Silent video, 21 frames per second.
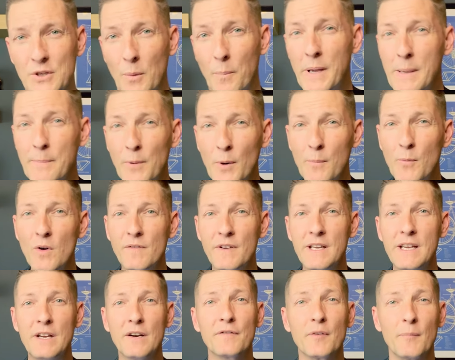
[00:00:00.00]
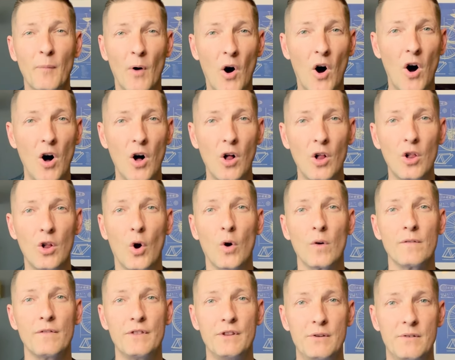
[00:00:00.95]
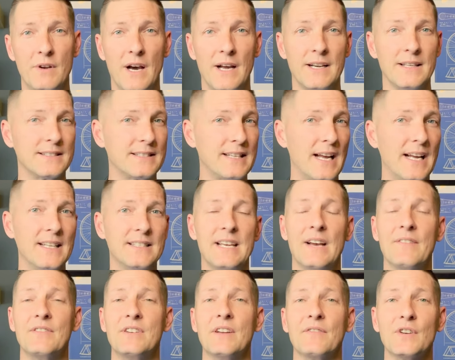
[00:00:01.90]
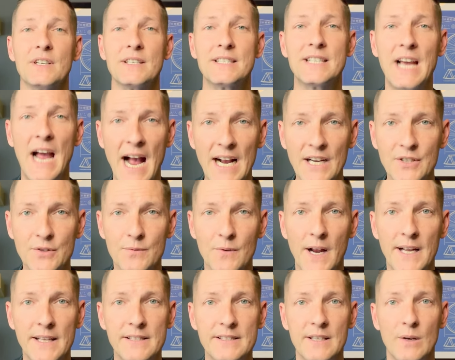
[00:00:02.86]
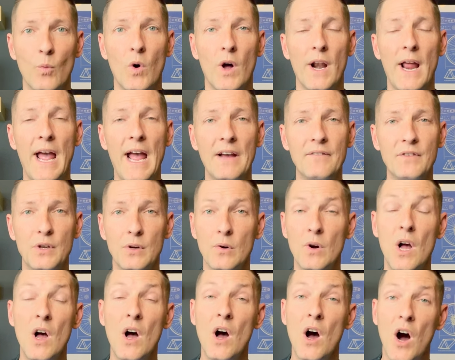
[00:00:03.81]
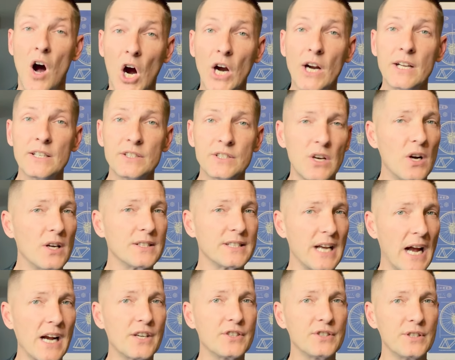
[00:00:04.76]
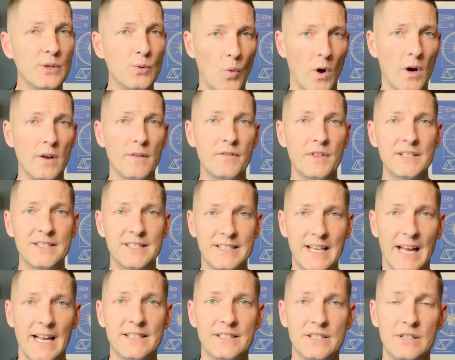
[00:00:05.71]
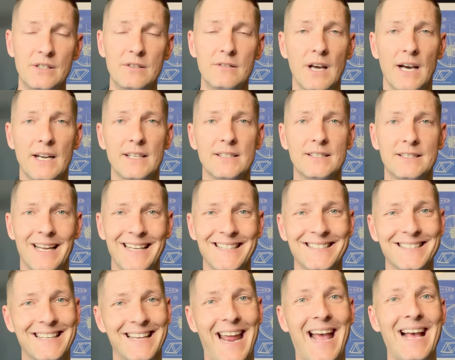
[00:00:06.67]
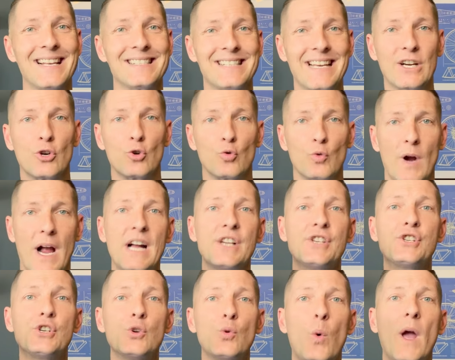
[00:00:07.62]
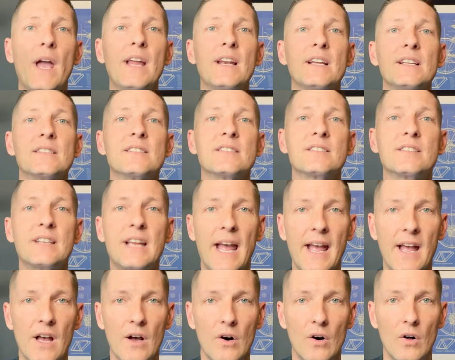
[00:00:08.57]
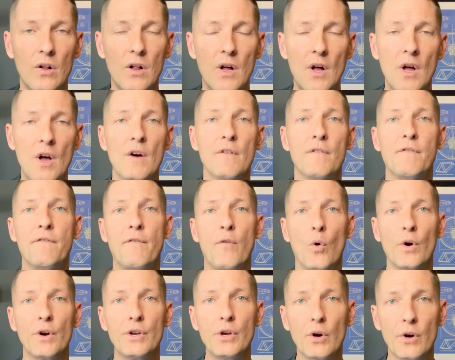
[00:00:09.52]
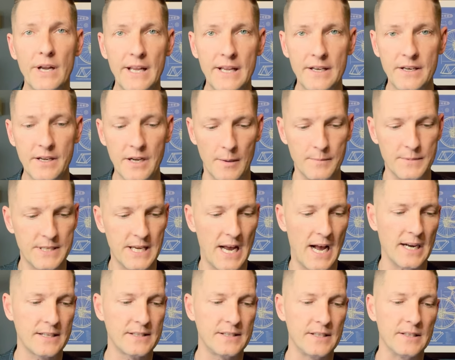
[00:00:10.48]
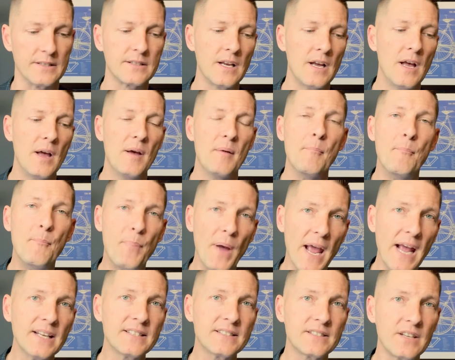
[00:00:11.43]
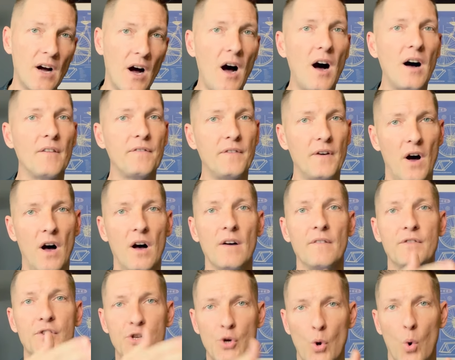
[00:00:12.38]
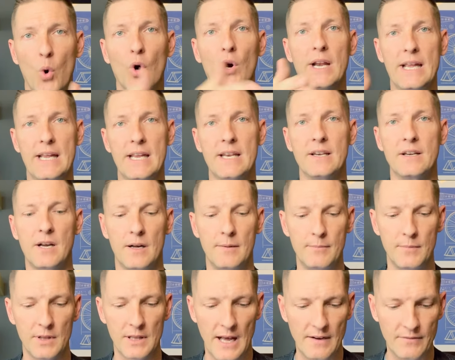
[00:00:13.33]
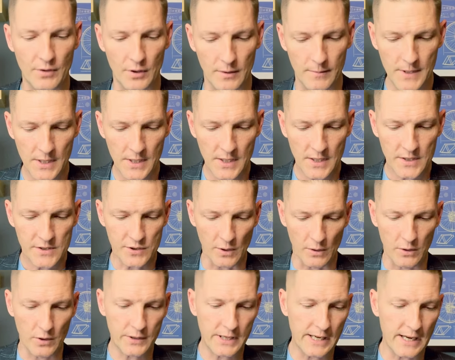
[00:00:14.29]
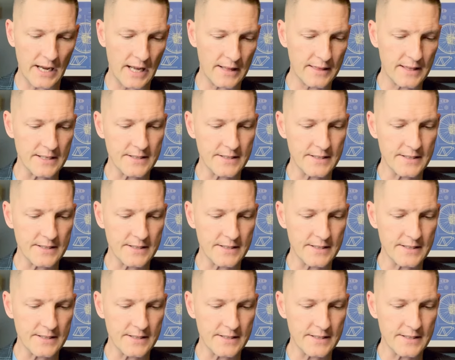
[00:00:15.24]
So people moving here from all over the United States have different tax rates and what have you. Arkansas is actually one of the states in the United States that has a graduated scale for your income taxes based off of your income level. So looking at